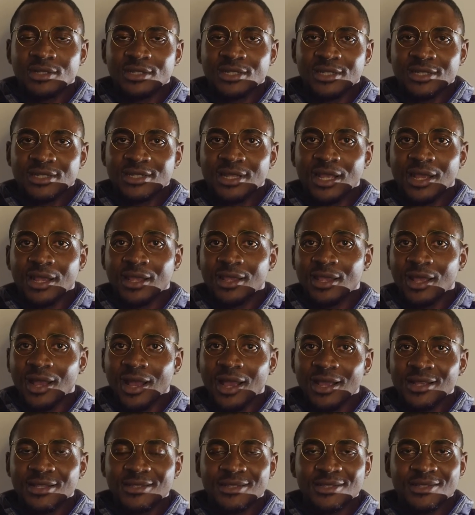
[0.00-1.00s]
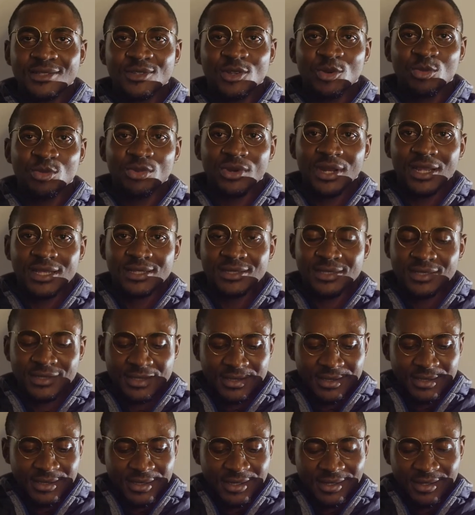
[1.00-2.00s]
She's like, yeah, it's a
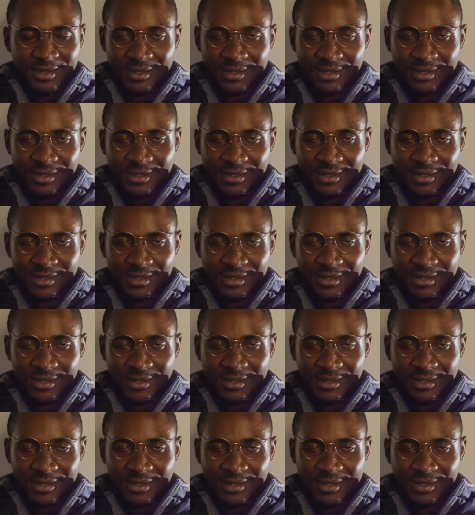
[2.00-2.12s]
surprise.